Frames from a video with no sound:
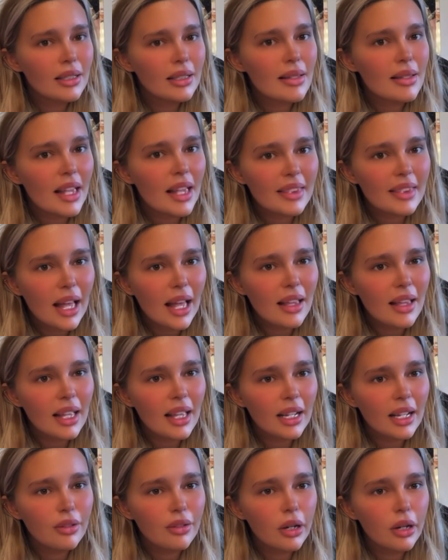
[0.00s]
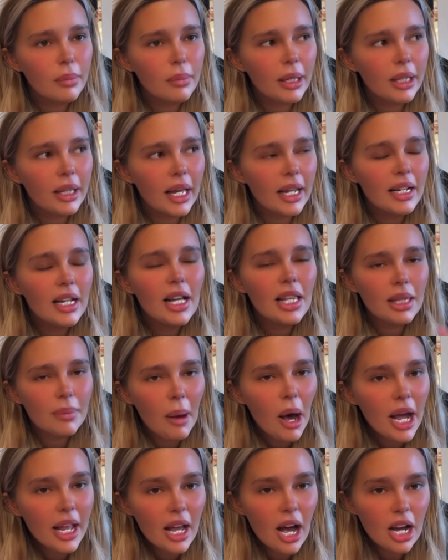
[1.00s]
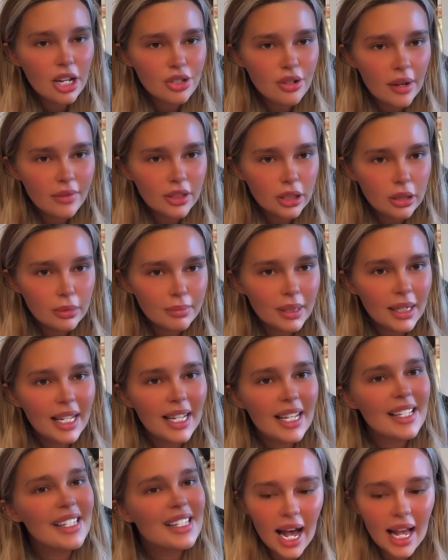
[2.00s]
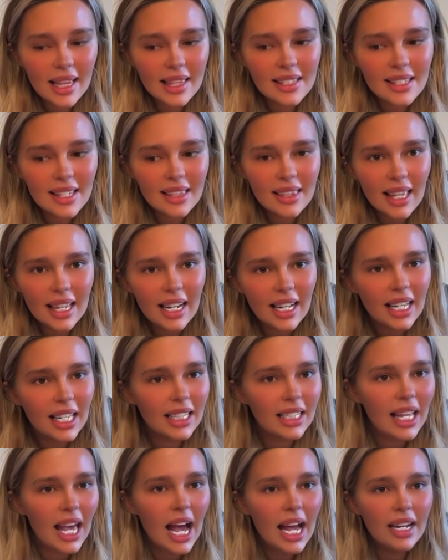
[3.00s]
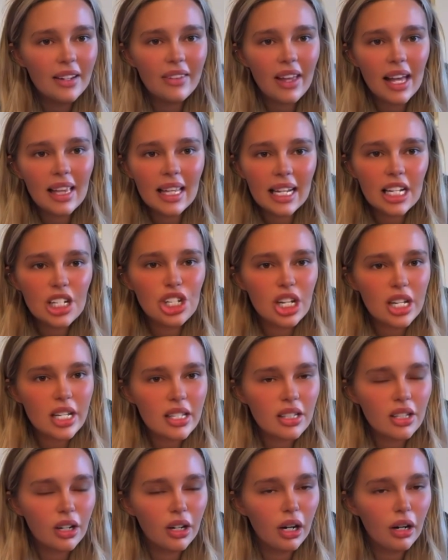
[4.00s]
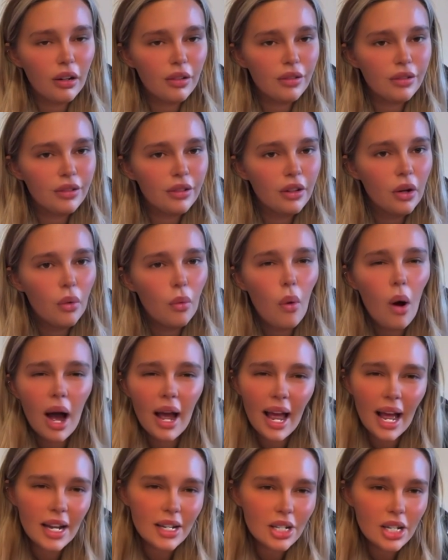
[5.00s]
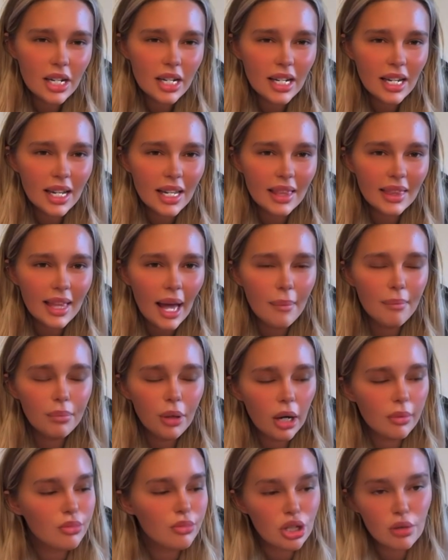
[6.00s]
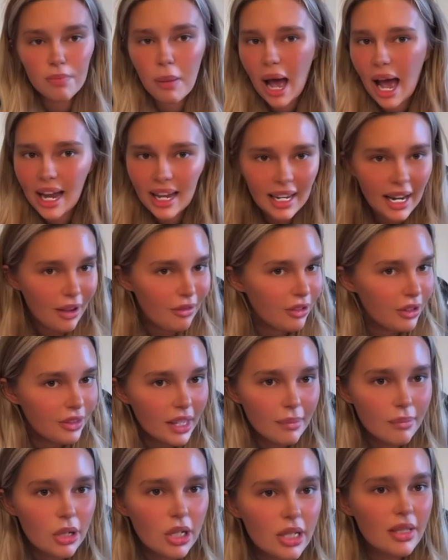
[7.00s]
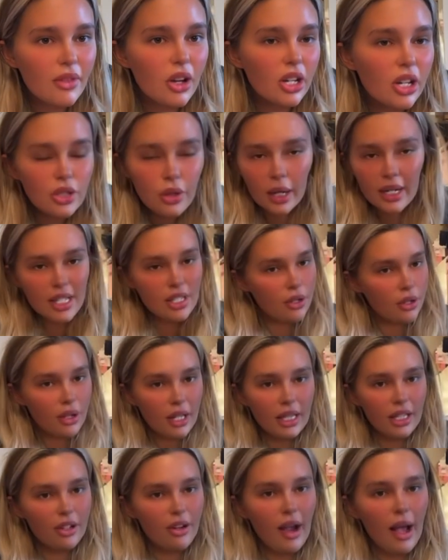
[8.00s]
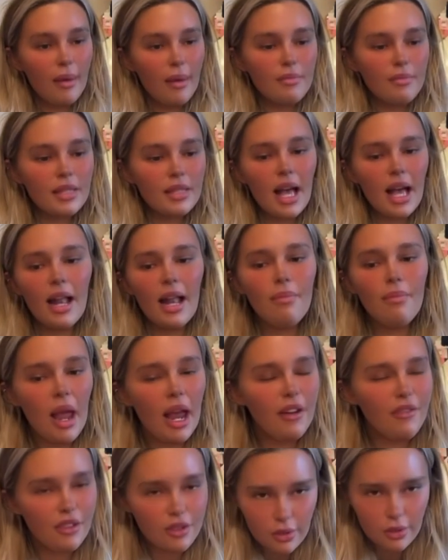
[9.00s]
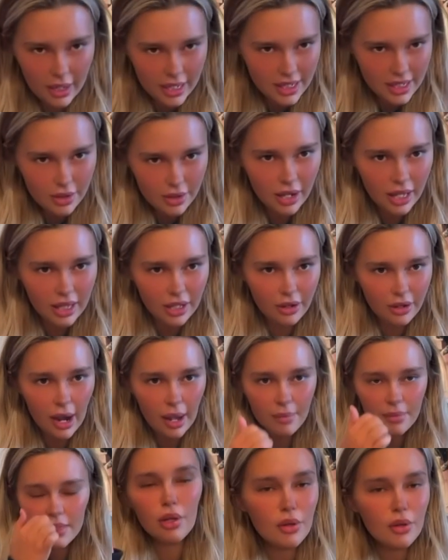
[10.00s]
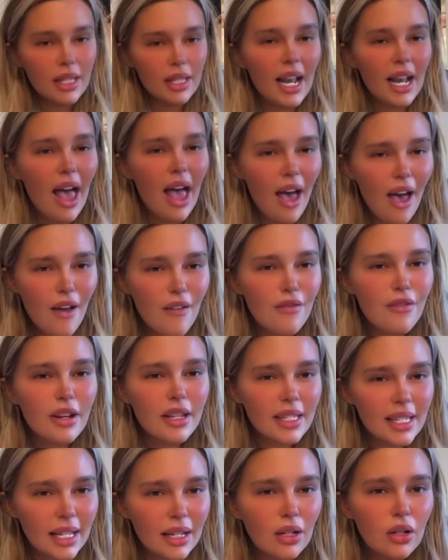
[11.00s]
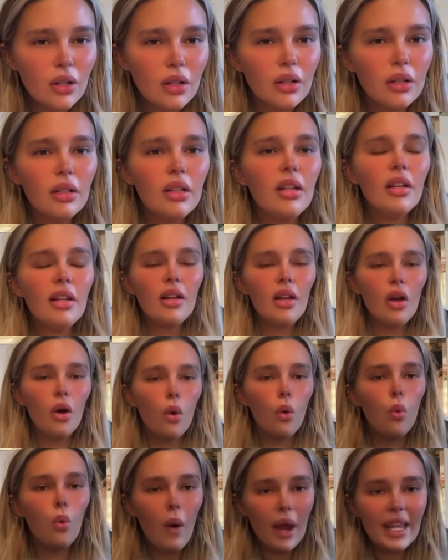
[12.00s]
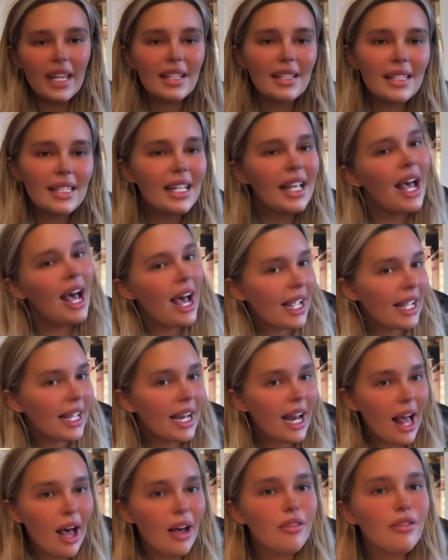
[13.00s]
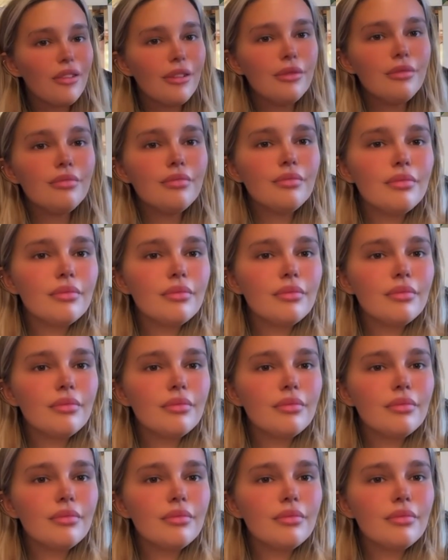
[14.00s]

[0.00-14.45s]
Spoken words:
Said that like a robot then. The Party Hard Travel Company, and then I can kind of get like a gist off what I actually need then. But I'm just packing everything because I've got 22 kilograms and I paid for 22 kilograms. I'm using every single weight I can have.